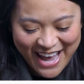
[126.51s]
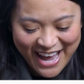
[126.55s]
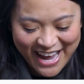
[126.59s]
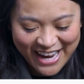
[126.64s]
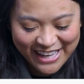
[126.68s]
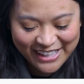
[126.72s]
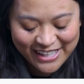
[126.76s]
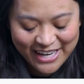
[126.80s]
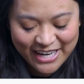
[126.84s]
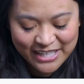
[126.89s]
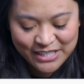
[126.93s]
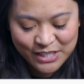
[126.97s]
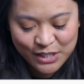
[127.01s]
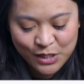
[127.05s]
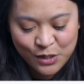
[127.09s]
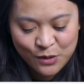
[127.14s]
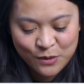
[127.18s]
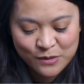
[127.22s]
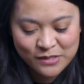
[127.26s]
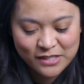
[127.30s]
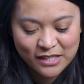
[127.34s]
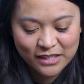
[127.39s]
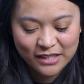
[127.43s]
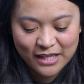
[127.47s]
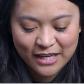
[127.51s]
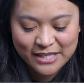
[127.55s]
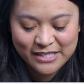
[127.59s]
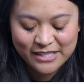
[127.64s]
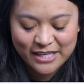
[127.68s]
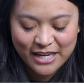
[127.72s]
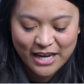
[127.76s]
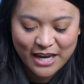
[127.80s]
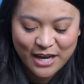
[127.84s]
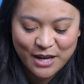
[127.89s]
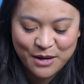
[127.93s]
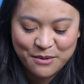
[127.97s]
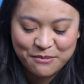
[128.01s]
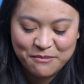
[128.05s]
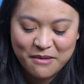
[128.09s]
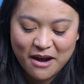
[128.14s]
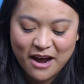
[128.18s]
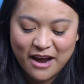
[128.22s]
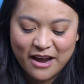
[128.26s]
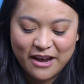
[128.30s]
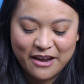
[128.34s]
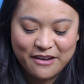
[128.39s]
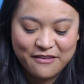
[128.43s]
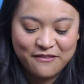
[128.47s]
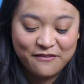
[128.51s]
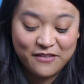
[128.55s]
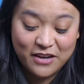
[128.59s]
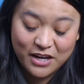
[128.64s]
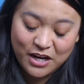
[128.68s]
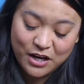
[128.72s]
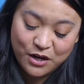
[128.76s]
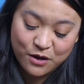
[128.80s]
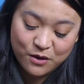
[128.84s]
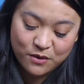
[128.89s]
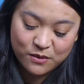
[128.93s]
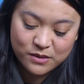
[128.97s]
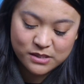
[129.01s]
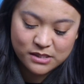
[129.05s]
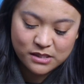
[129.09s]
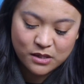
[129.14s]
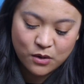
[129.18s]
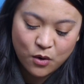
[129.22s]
I like to use the LUTs in my videos.